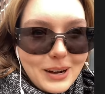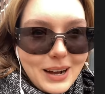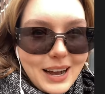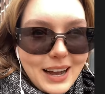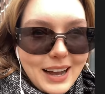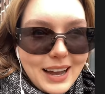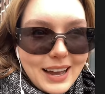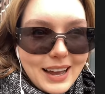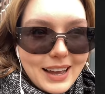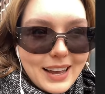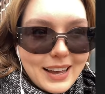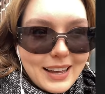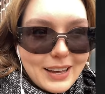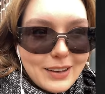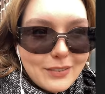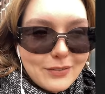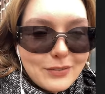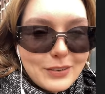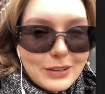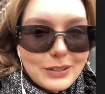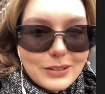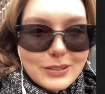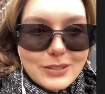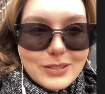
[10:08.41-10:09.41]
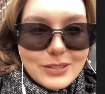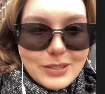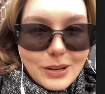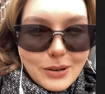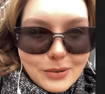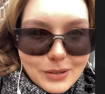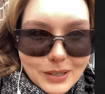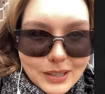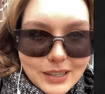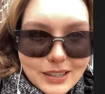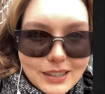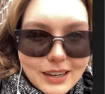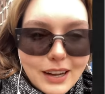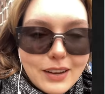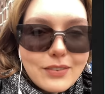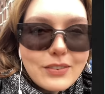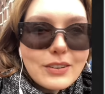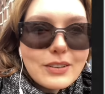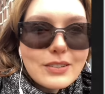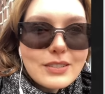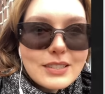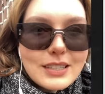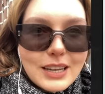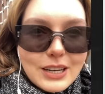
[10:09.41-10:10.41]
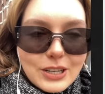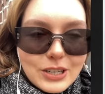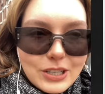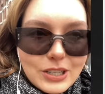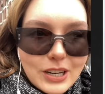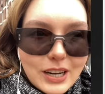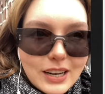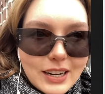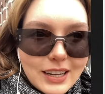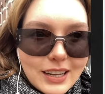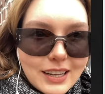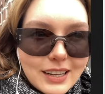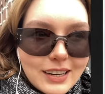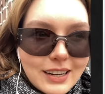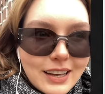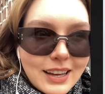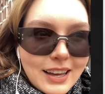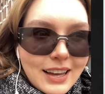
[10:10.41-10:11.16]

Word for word: I feel so good, I feel satiated,